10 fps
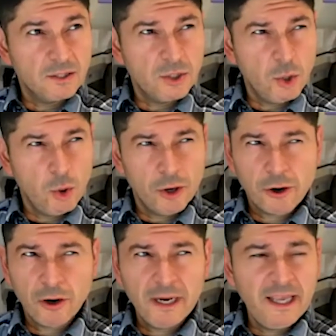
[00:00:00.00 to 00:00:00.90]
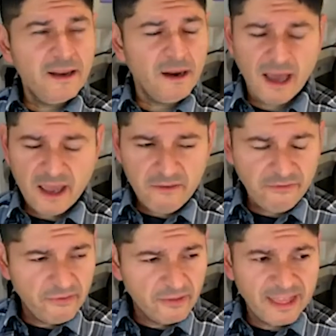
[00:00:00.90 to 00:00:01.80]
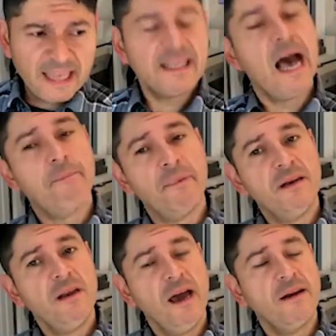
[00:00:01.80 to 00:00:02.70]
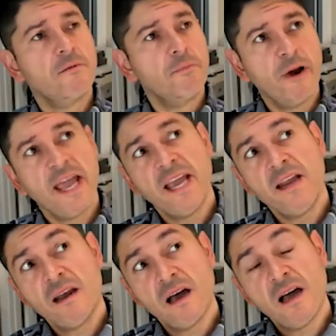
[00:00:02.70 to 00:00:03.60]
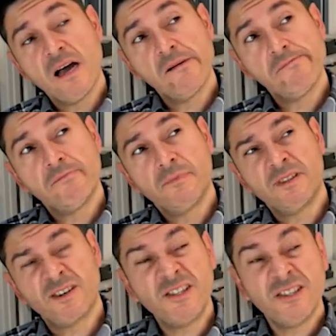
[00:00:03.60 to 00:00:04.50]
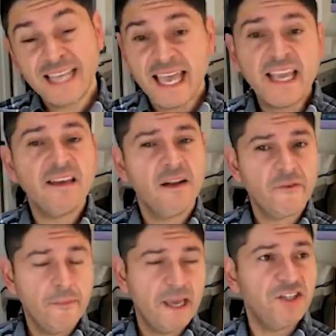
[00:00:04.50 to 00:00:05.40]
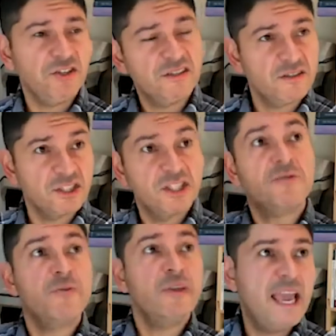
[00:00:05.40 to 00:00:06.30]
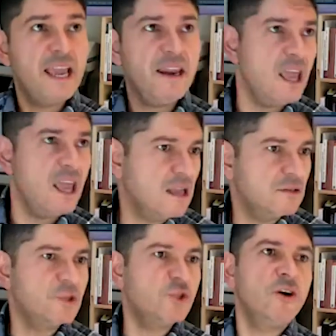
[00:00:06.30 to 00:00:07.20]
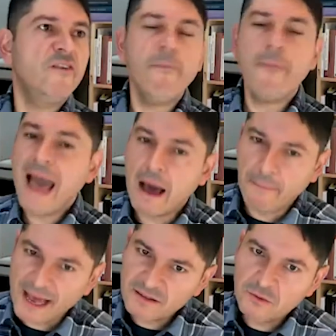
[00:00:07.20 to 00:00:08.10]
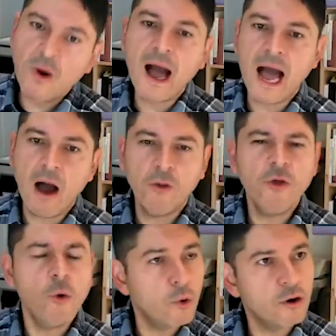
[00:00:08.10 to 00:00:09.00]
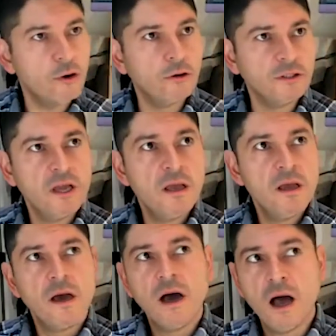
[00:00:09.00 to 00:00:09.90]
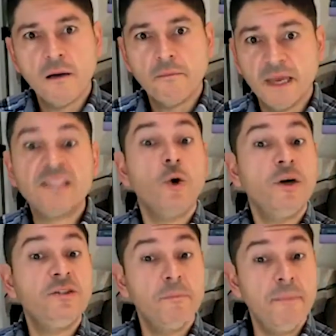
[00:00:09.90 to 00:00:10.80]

So early in life, things happen, and our brain starts to take in information, starts creating some sort of map as to how the world is going to